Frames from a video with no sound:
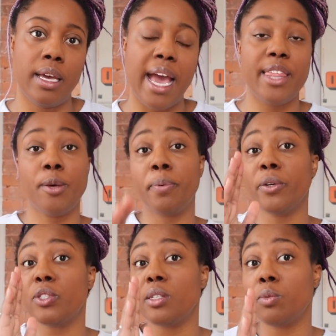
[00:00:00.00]
And the
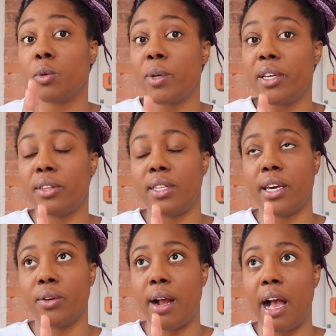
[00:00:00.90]
person we're with, the
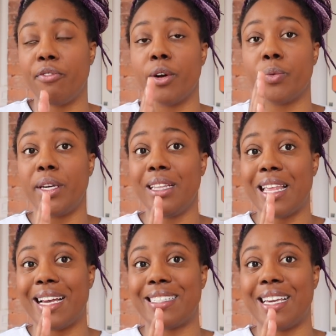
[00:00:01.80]
other half, are
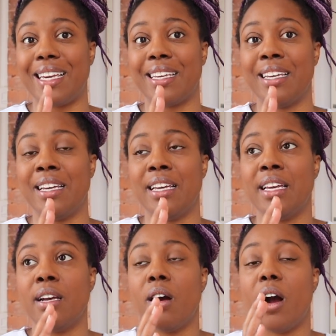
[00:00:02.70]
realizing,
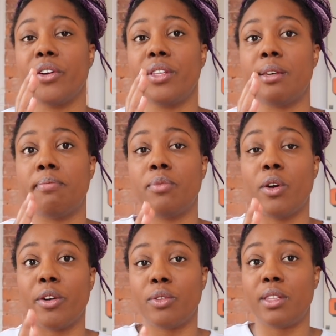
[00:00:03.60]
are
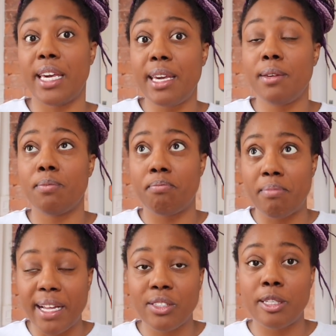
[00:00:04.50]
they
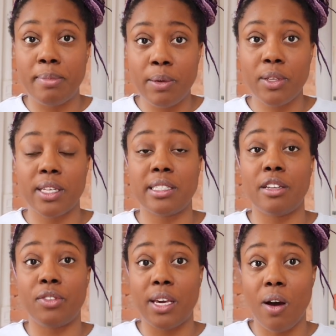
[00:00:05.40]
meant to be with us? And
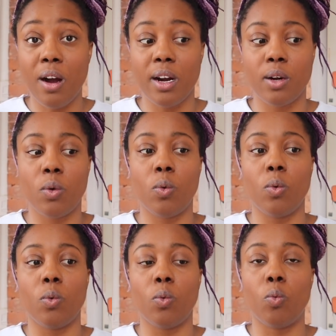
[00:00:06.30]
if they are,
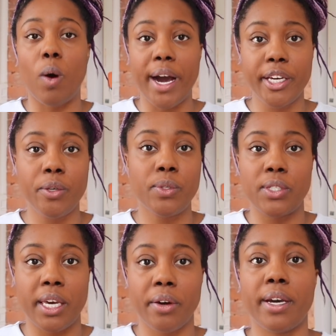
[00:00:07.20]
why are
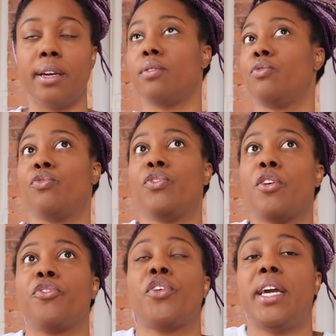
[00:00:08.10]
you
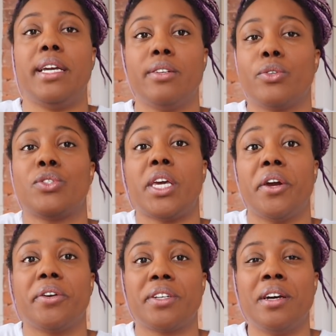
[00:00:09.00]
afraid
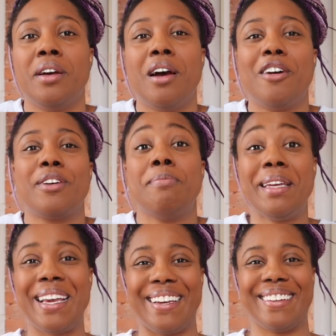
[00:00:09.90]
of
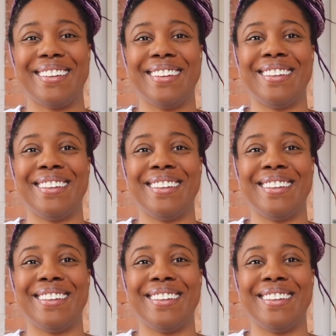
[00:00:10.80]
committing,